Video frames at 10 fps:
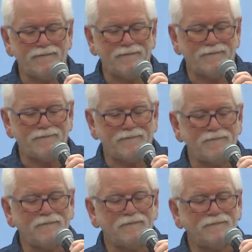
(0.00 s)

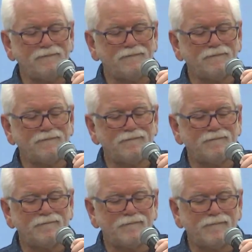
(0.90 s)

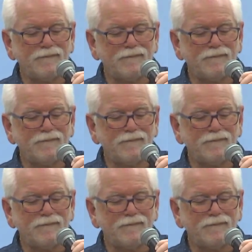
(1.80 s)
(silence)